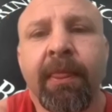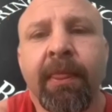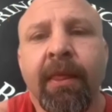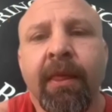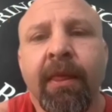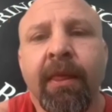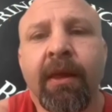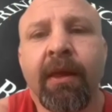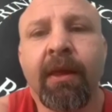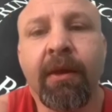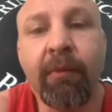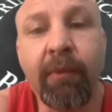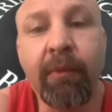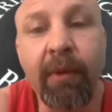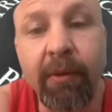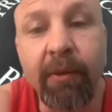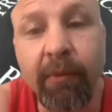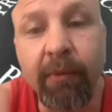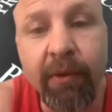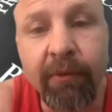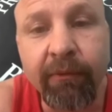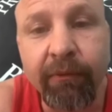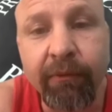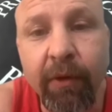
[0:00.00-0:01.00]
He weighed
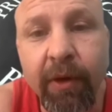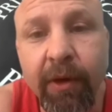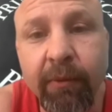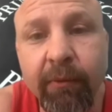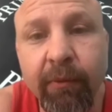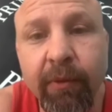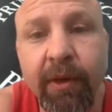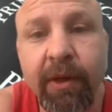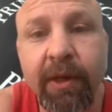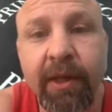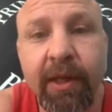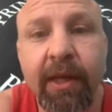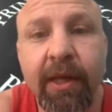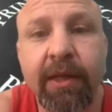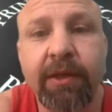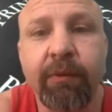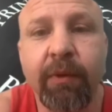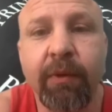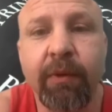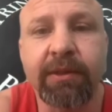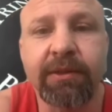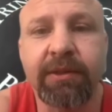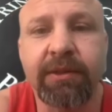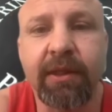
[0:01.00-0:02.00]
141. He ate
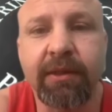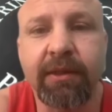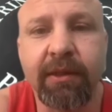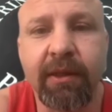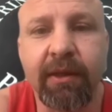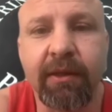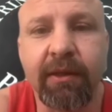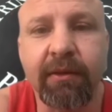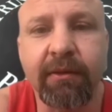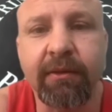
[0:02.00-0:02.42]
twice that day.